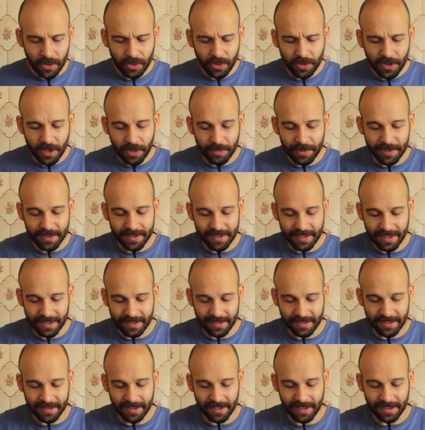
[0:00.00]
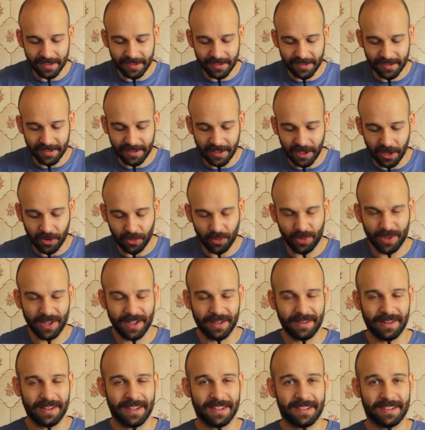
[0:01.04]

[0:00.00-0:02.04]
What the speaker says: although it says it's slow, what it